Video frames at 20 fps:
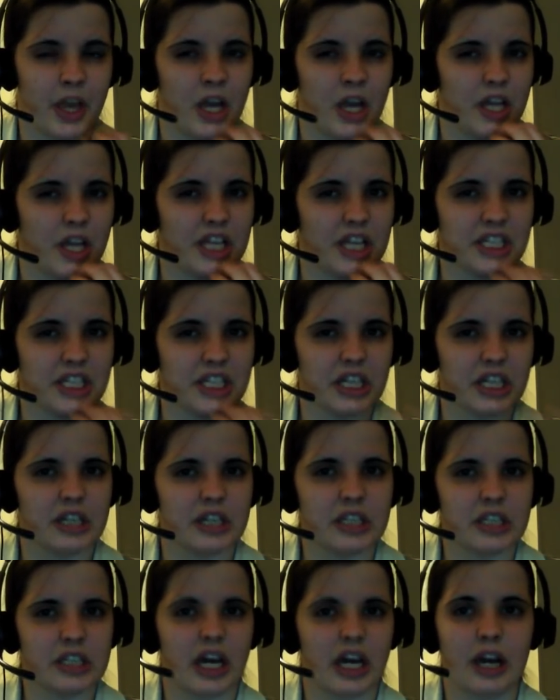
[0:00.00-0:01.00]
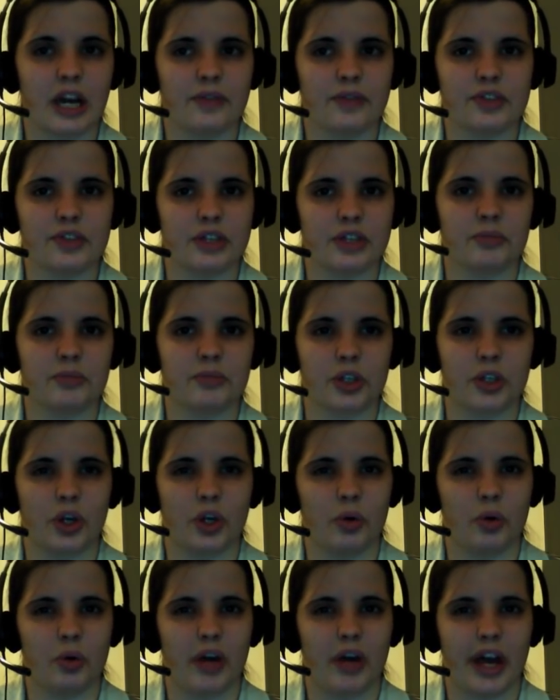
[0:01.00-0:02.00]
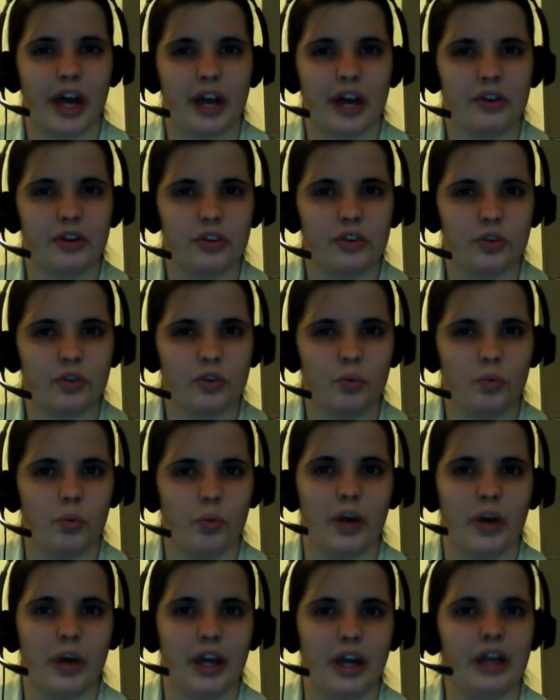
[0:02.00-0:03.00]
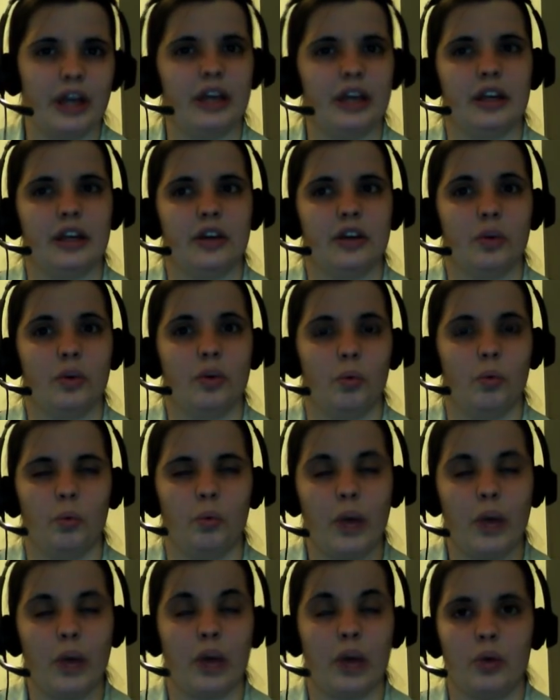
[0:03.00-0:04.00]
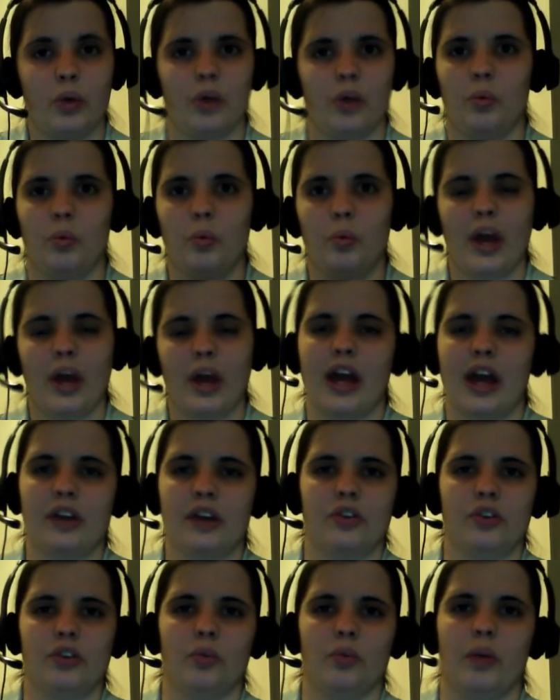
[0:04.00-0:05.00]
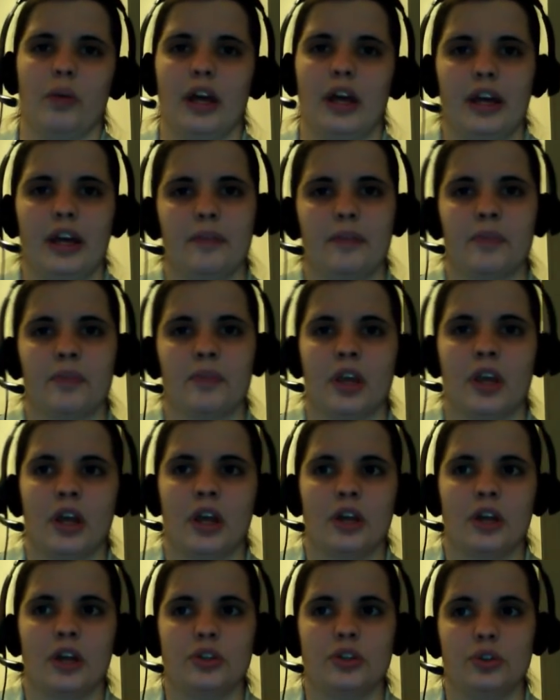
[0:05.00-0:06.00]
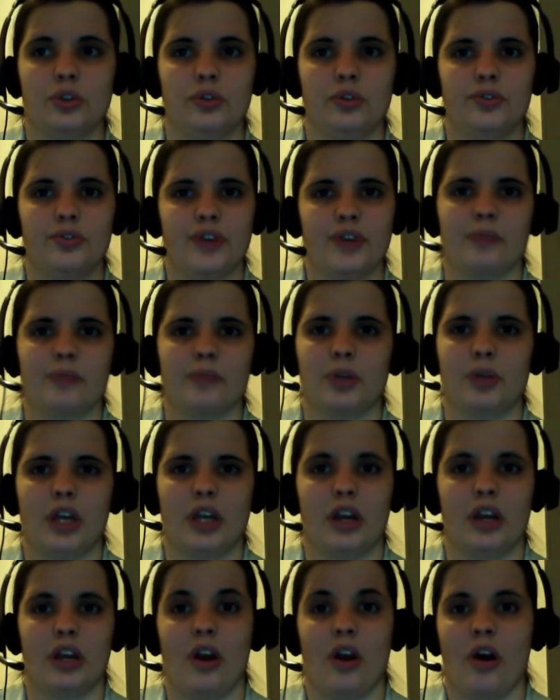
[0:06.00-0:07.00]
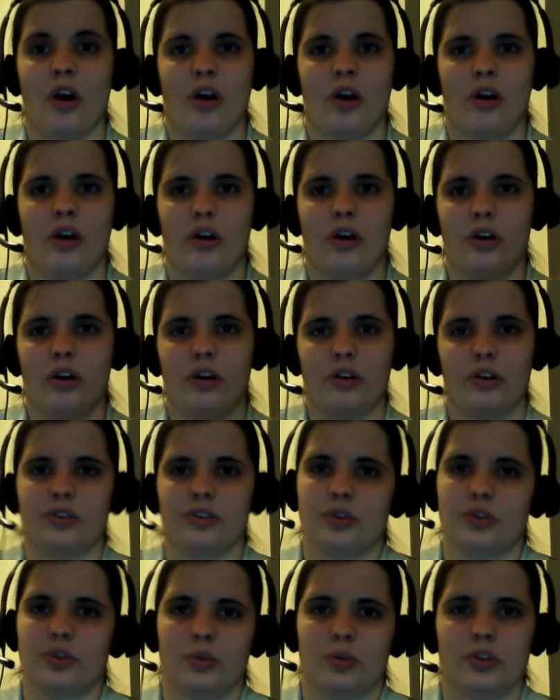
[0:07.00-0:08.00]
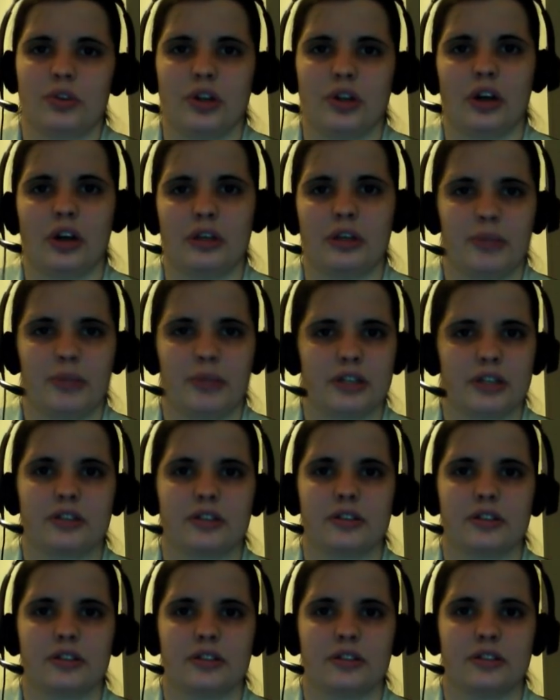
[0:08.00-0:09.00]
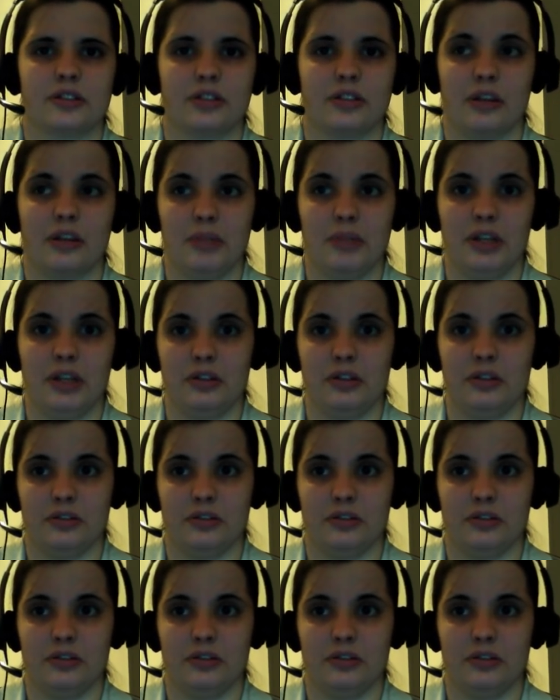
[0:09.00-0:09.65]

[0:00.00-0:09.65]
a lot of time for someone to go out of their way, way out of their way to fabricate all those court documents. I mean,